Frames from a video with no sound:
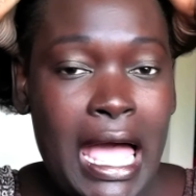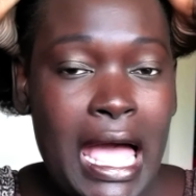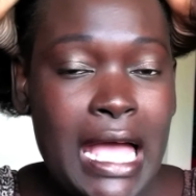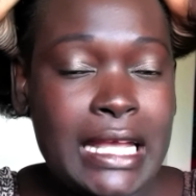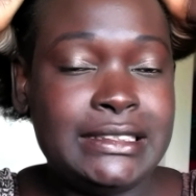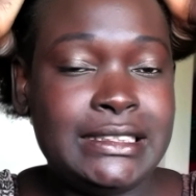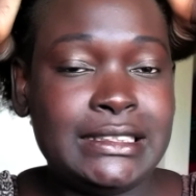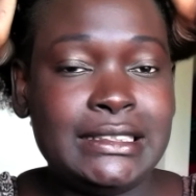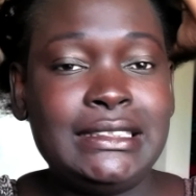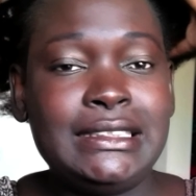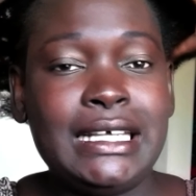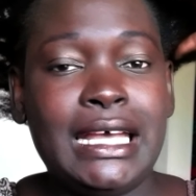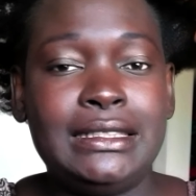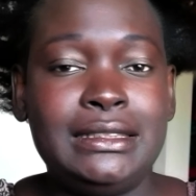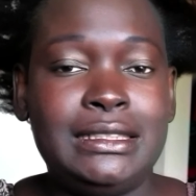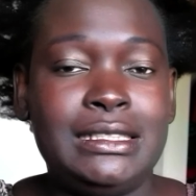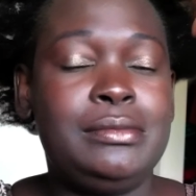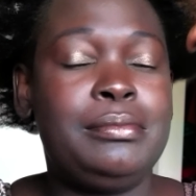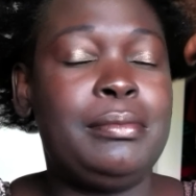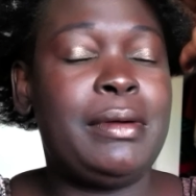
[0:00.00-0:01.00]
I just
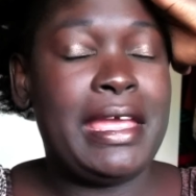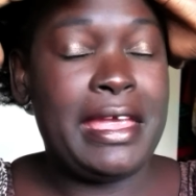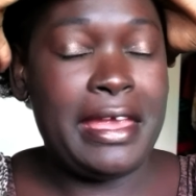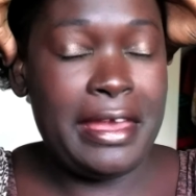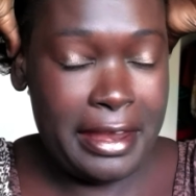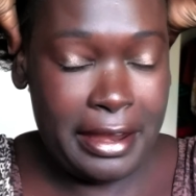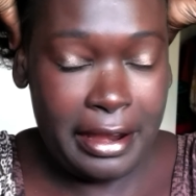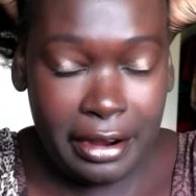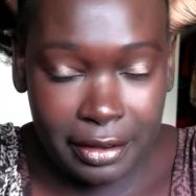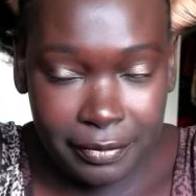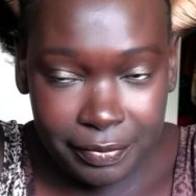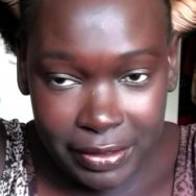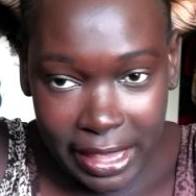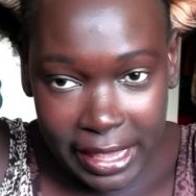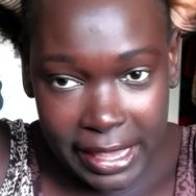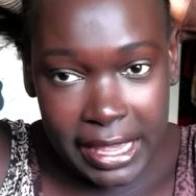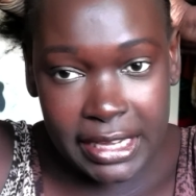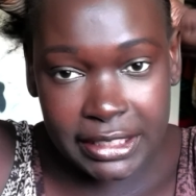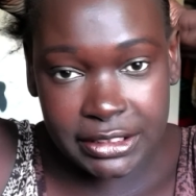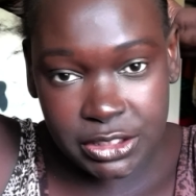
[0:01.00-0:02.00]
undid my hair. I
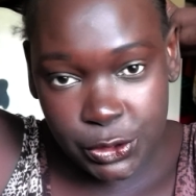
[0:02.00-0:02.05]
had